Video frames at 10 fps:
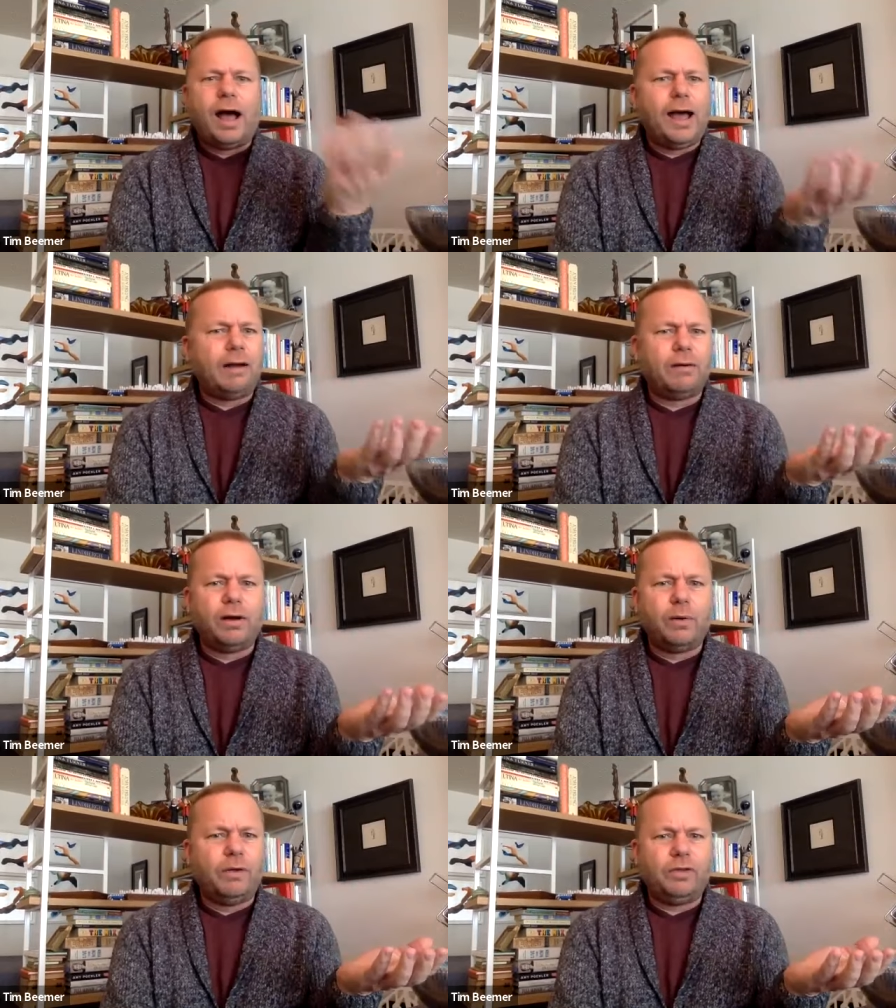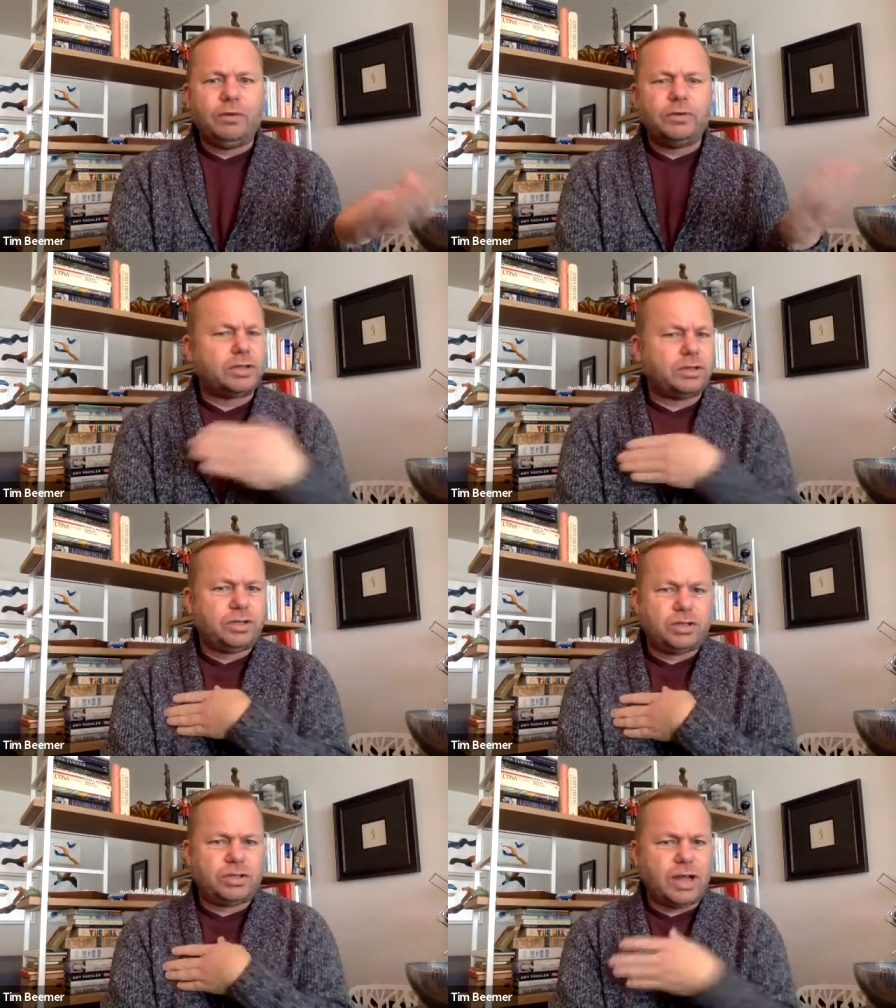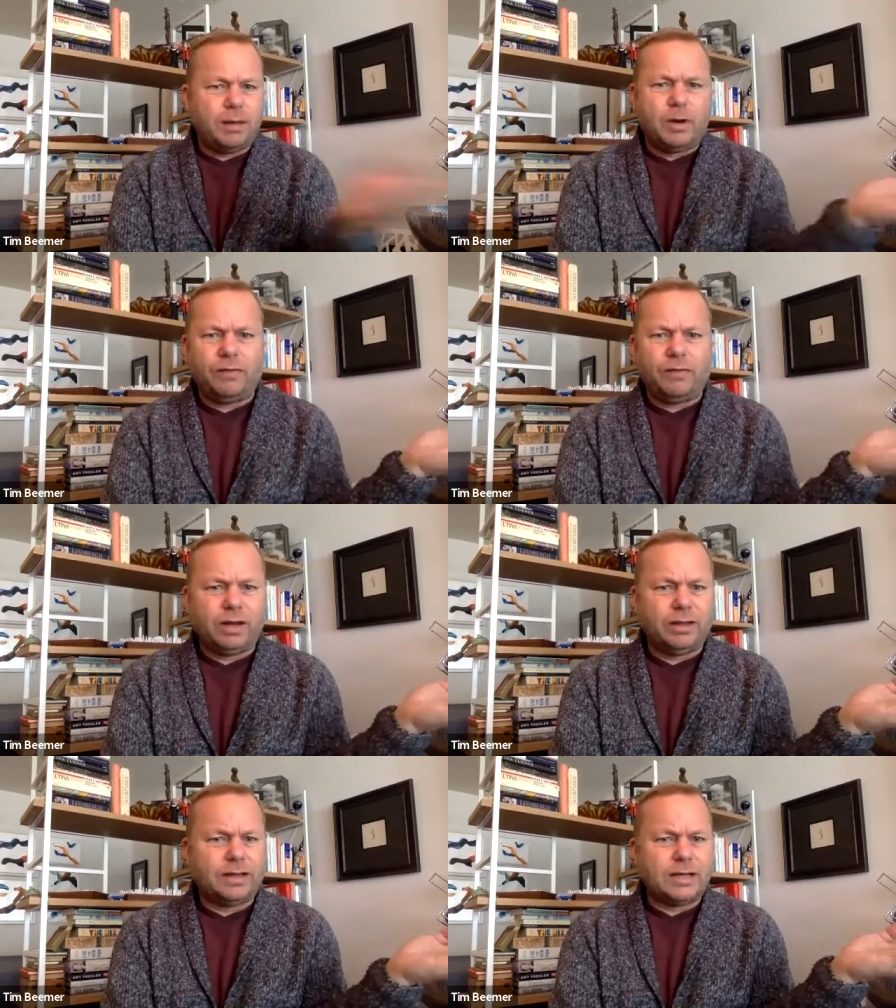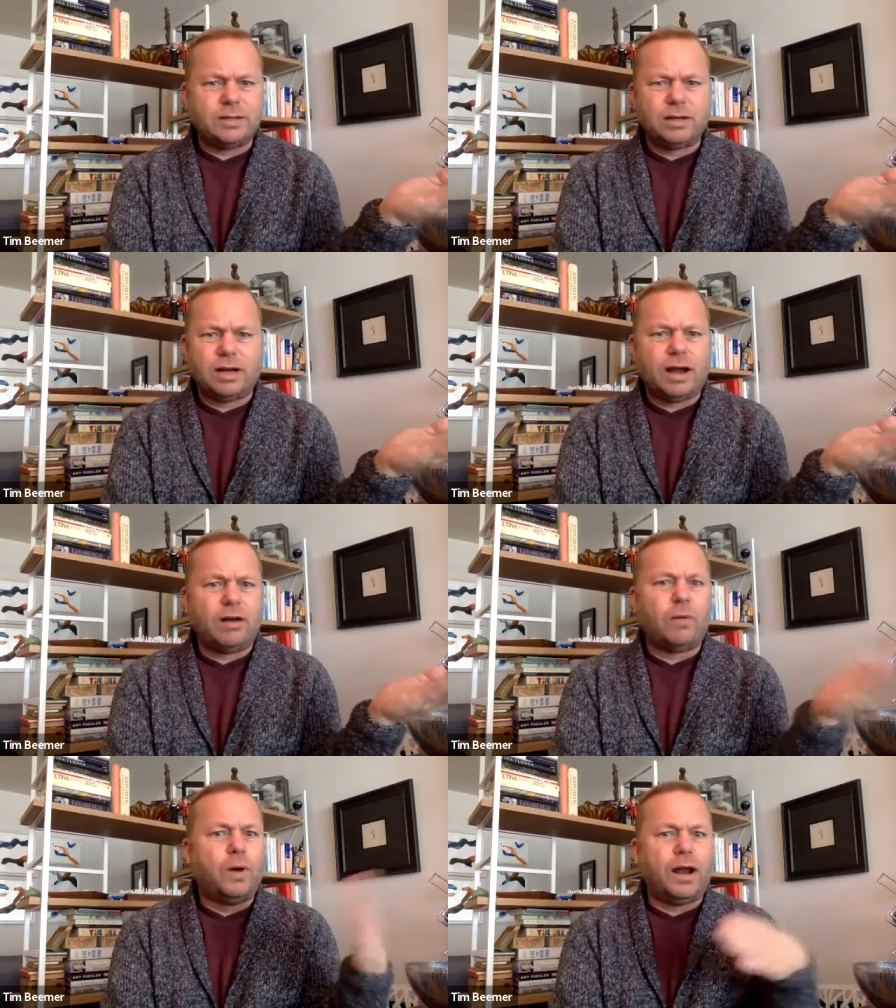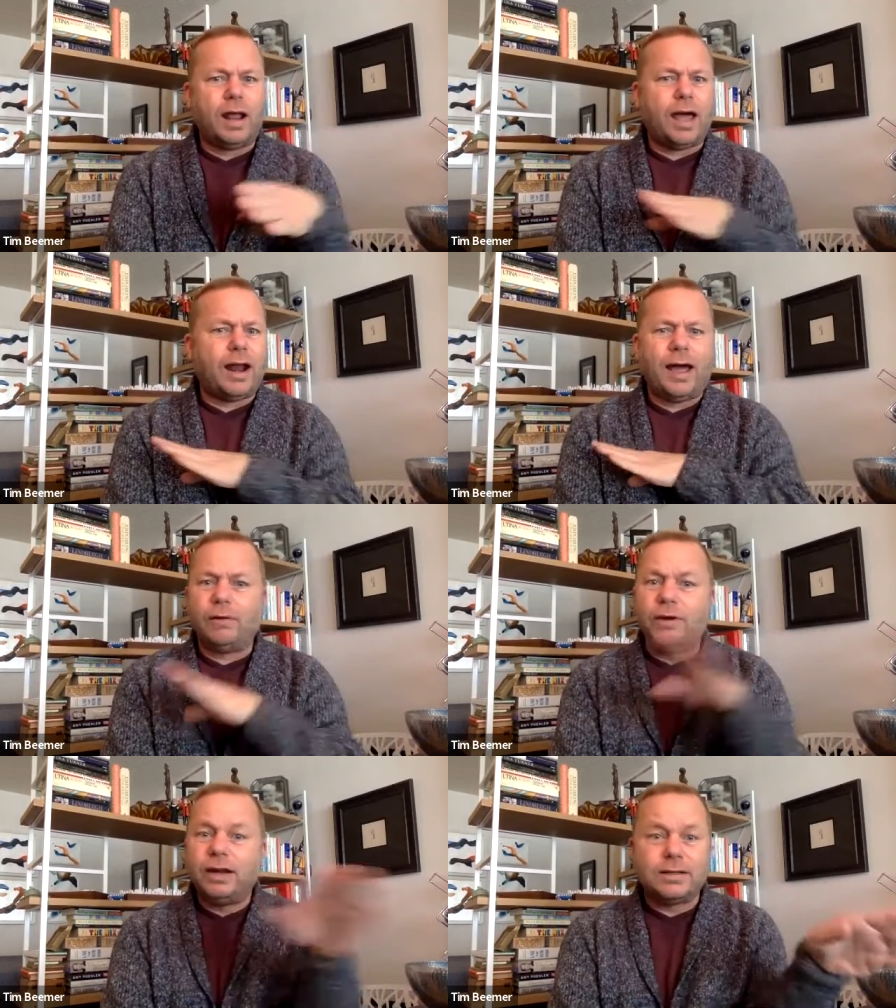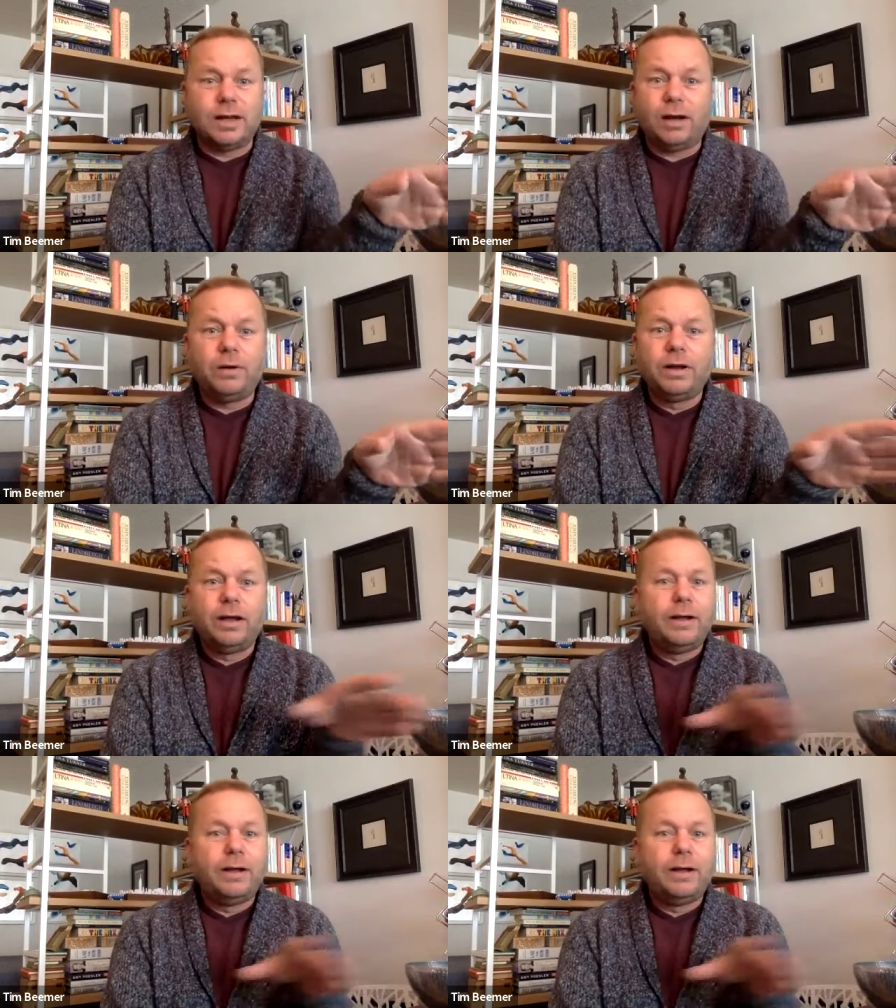I don't know if you just sent him off into the desert. I don't know what, and I don't need to know.